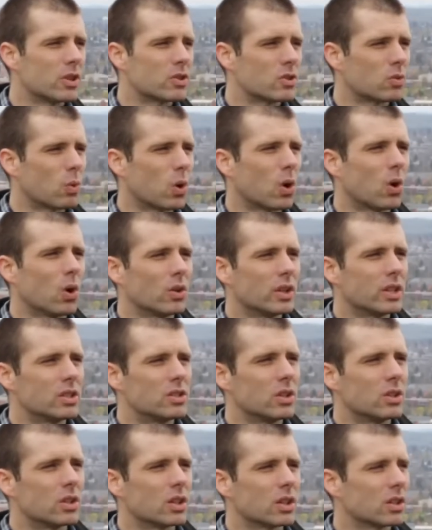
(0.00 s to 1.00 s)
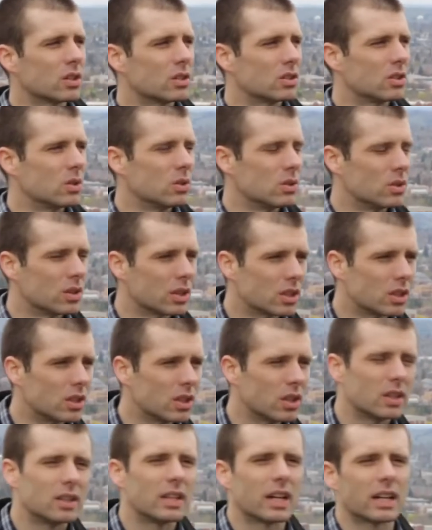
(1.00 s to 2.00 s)
this world into the, to the
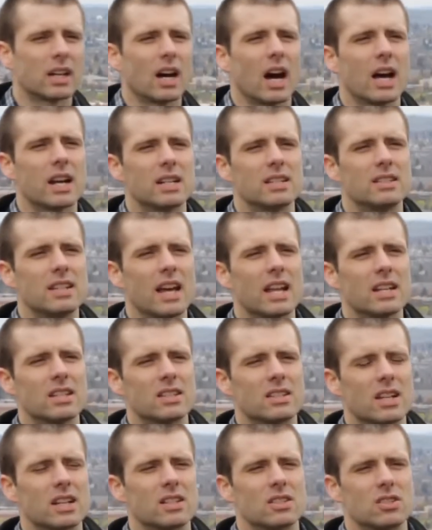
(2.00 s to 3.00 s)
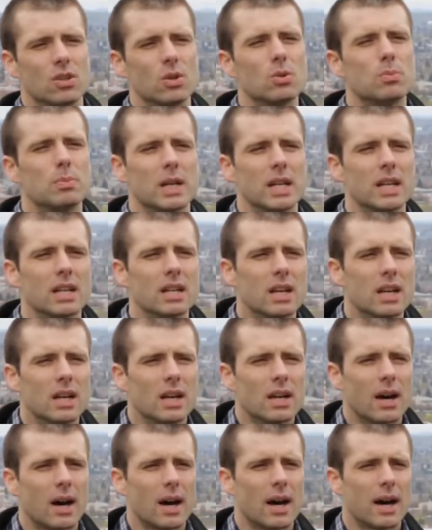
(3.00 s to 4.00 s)
good that God intends it to be?
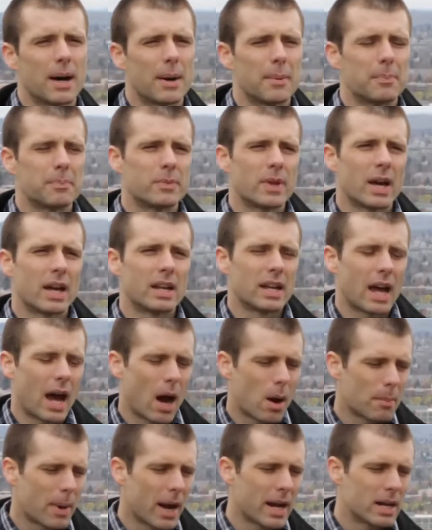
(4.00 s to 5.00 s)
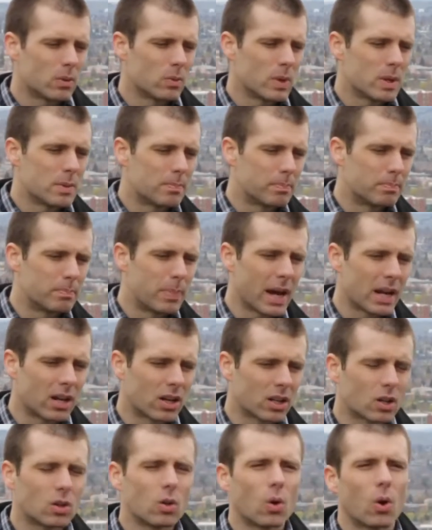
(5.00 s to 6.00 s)
um, that how might we
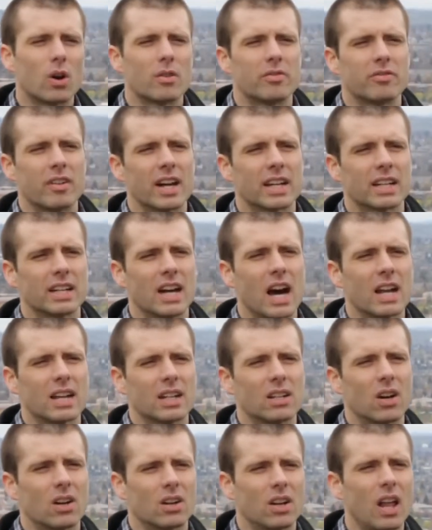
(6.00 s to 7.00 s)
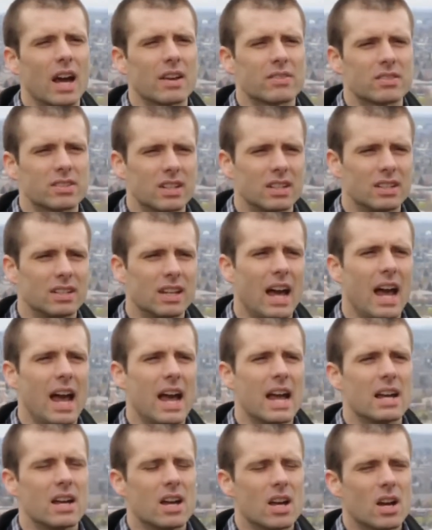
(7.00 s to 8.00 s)
better glorify God in our lives
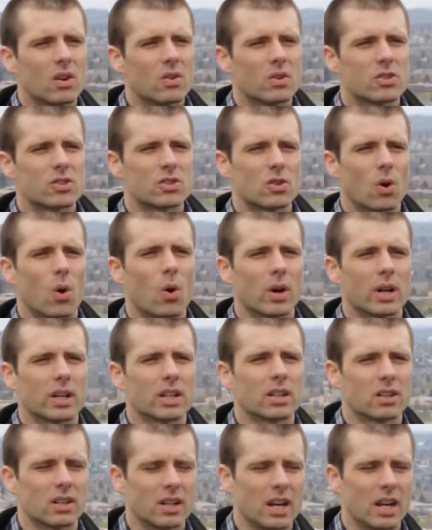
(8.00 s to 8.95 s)
today, restoring